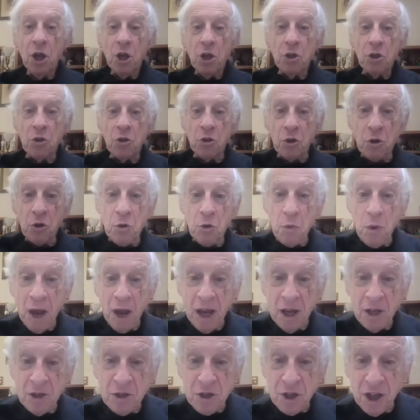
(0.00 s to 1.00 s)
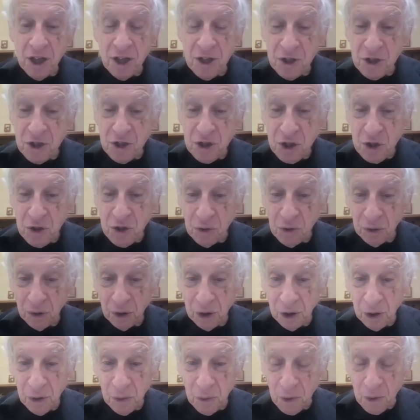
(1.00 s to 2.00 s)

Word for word: Your grades in school